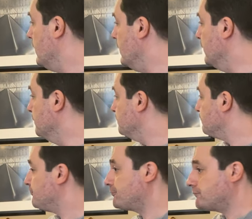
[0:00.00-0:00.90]
Um,
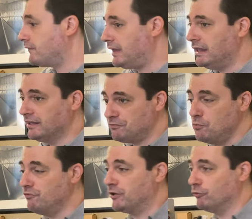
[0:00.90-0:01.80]
Let's
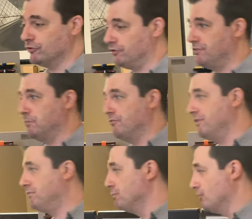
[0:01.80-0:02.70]
move on over to some of
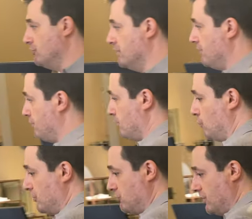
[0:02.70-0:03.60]
this merchandise,
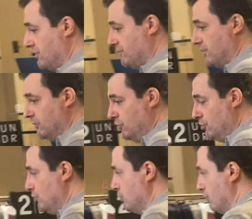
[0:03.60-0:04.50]
which is
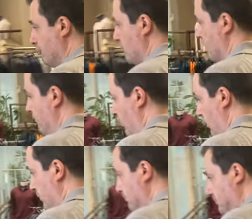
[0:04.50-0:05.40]
new for the fall.